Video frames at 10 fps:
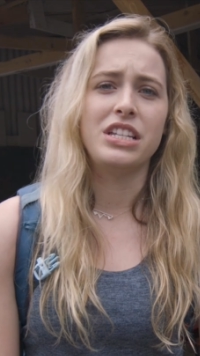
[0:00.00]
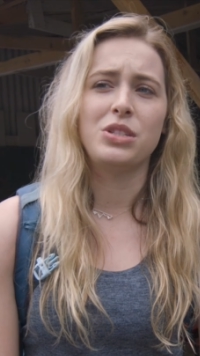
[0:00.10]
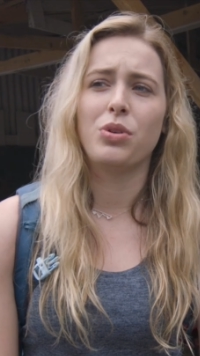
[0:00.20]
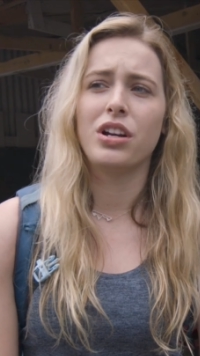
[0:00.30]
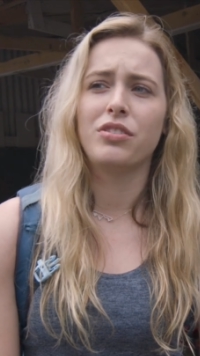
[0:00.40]

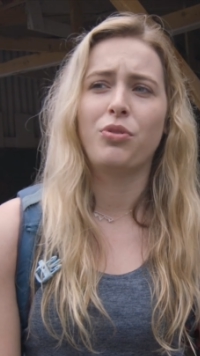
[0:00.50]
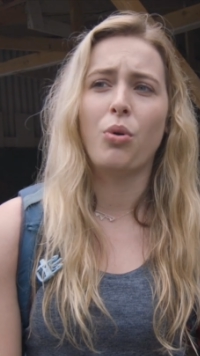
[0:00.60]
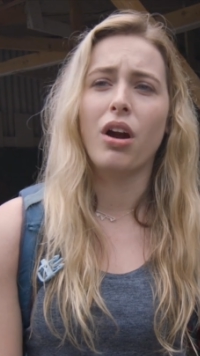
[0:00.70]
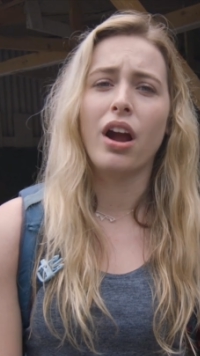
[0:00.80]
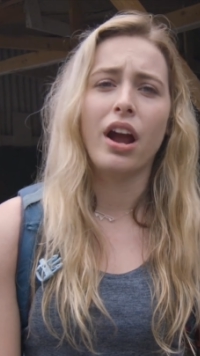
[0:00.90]
He's worked
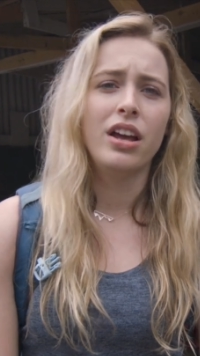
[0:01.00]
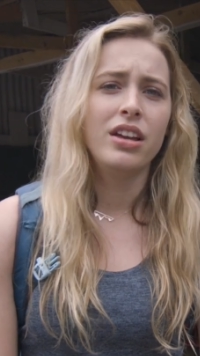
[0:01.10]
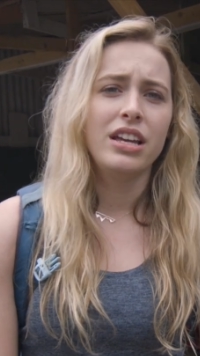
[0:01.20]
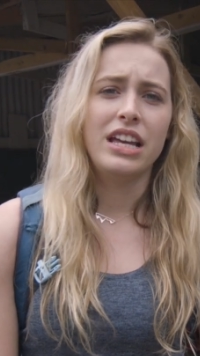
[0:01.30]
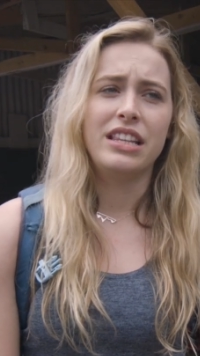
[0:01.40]
for
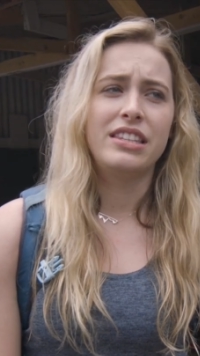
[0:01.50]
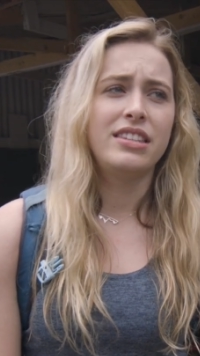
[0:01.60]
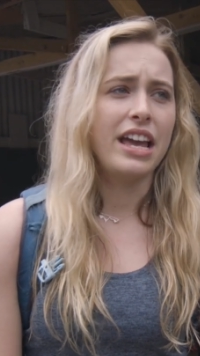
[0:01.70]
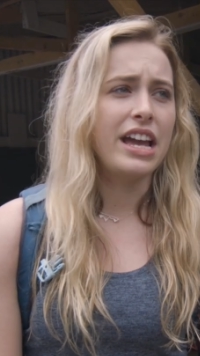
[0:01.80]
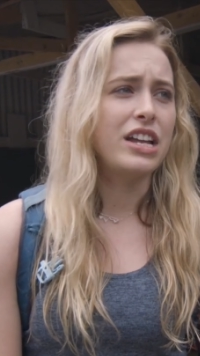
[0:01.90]

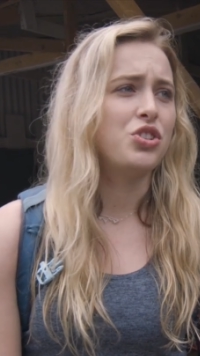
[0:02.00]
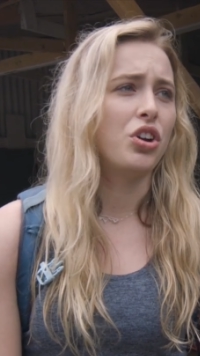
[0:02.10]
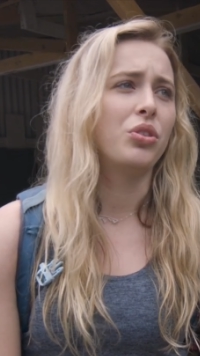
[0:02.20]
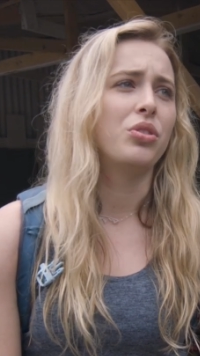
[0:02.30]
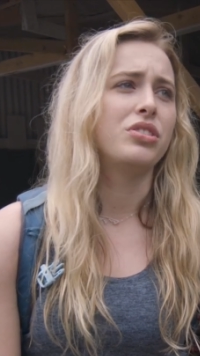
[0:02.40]
insane
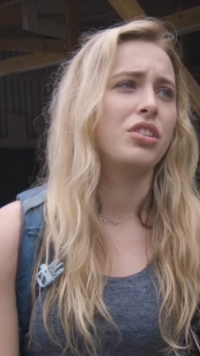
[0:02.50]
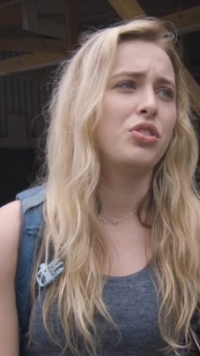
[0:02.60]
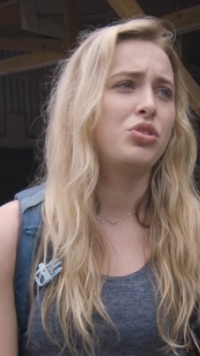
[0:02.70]
journals that are